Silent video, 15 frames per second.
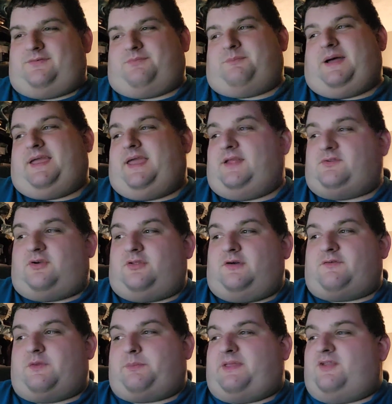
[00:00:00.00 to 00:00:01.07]
My head's all
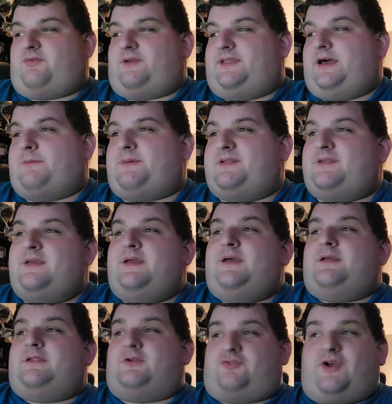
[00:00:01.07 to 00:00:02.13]
over the place right now, but
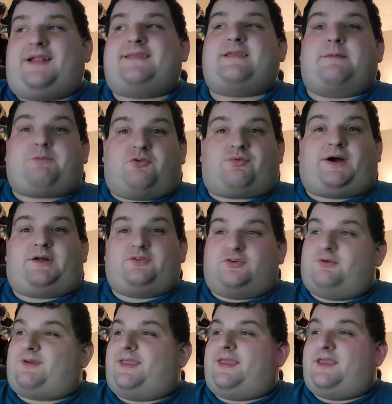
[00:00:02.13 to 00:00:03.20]
no, Johnny Depp as Raoul
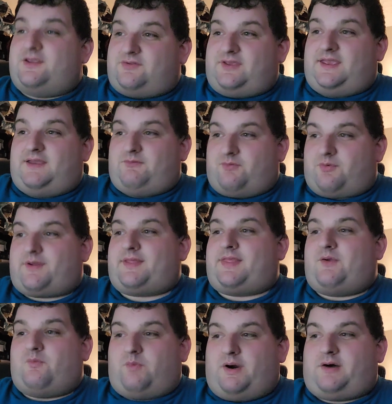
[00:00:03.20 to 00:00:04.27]
Duke is
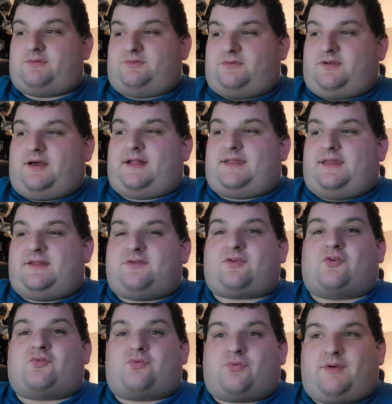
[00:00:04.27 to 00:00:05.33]
really well done. It is
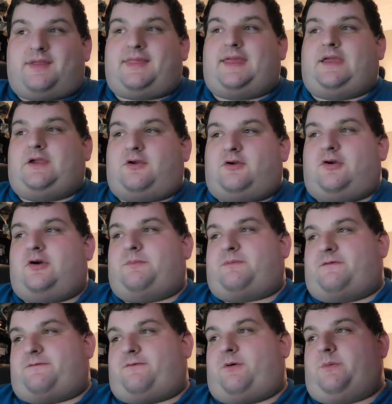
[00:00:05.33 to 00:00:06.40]
a really good
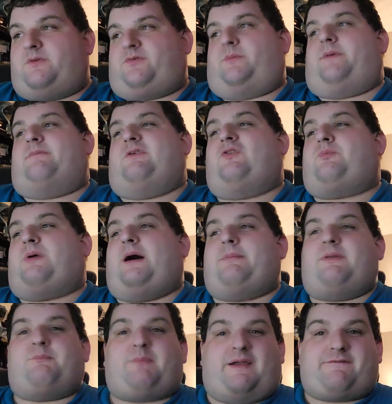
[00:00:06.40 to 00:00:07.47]
performance from him. It's
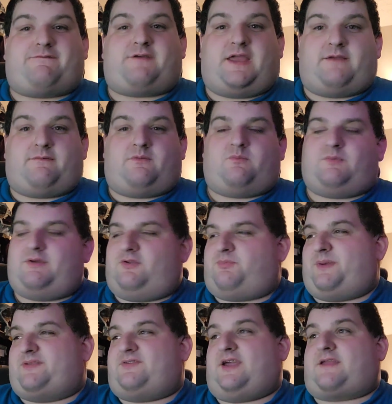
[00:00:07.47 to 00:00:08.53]
probably my
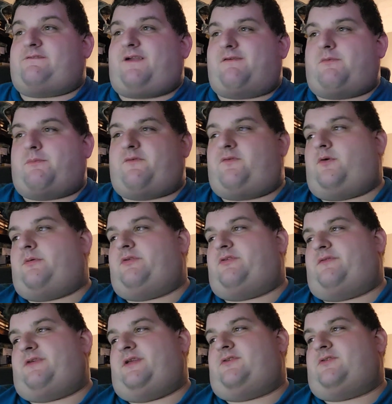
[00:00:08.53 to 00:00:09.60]
second favorite performance
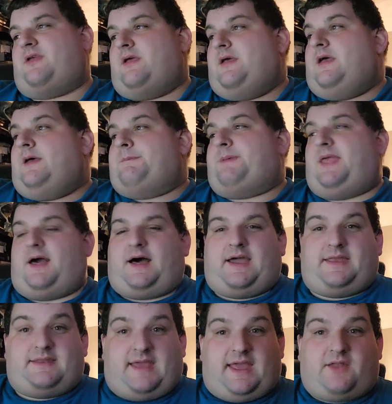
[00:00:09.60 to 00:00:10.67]
of his
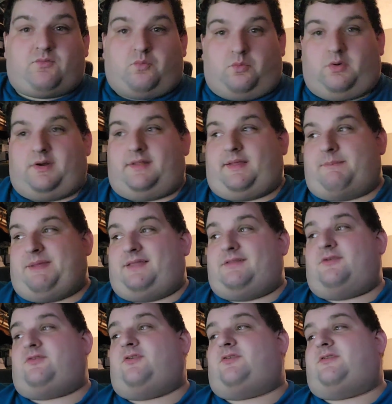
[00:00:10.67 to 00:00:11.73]
behind Ed Wood. I mean,
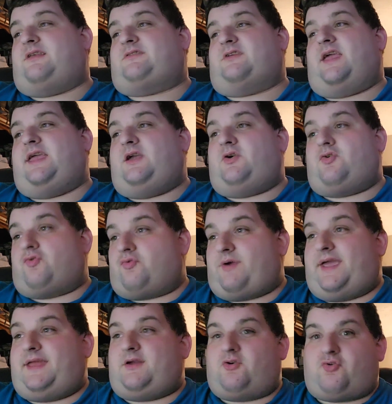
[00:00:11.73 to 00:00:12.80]
this is such a
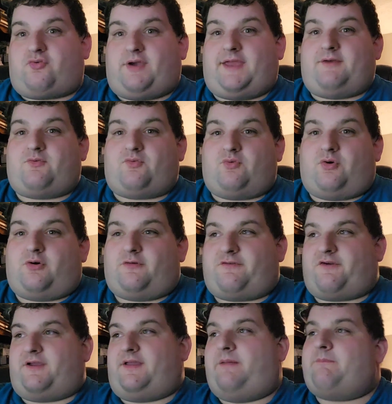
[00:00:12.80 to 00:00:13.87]
great, great role
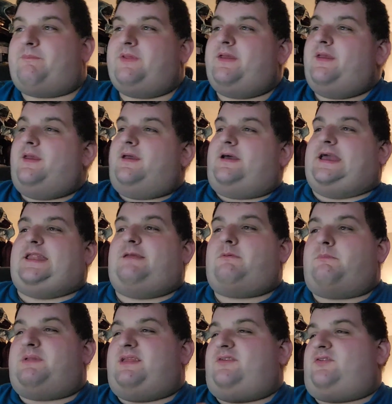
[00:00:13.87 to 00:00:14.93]
for him. And him
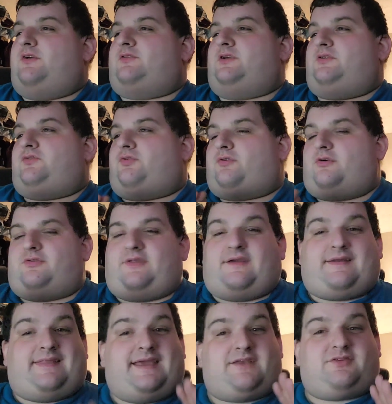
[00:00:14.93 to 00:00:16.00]
and Benicio Del Toro, the
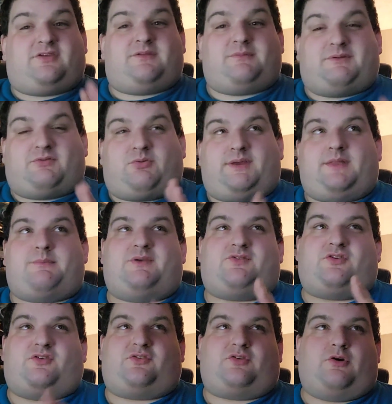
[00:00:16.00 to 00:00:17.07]
connection between them is
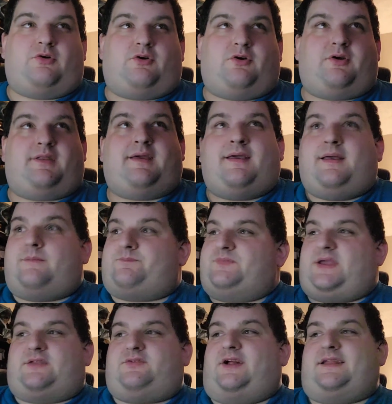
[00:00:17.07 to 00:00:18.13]
just so good.
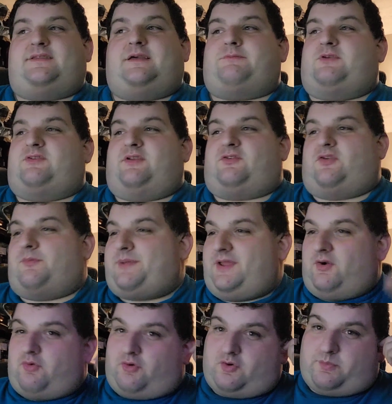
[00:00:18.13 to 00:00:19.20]
And Johnny Depp just has so many
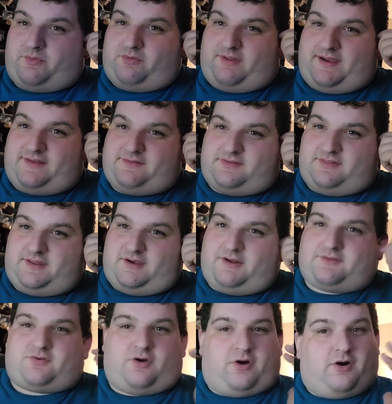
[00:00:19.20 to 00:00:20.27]
quotable lines in there.
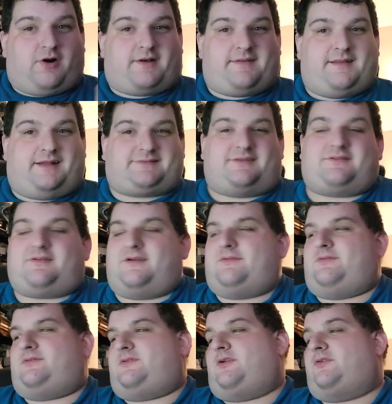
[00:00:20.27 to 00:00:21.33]
It's hard not
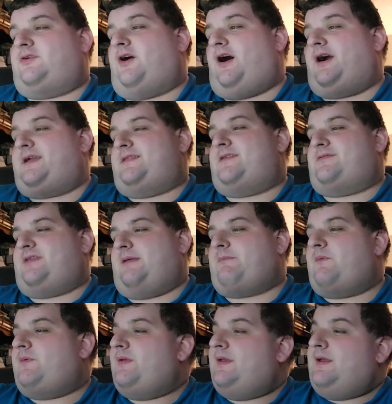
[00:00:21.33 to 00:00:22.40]
to talk in the
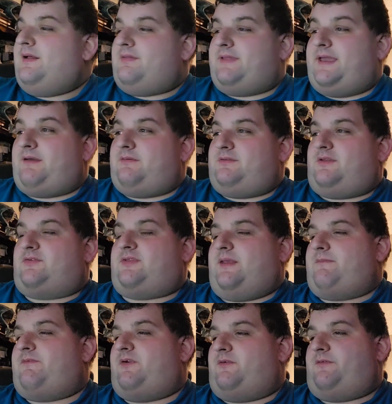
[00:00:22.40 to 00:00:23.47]
same length, the
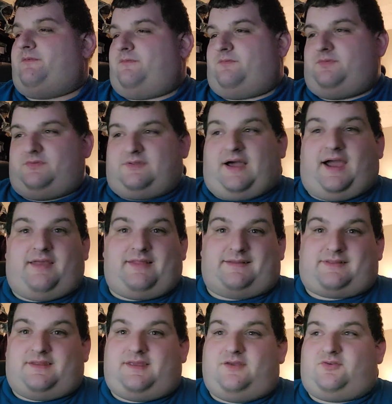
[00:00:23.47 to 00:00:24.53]
same
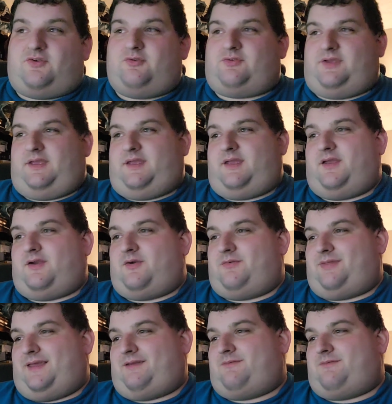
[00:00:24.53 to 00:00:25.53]
dialect that he's using here.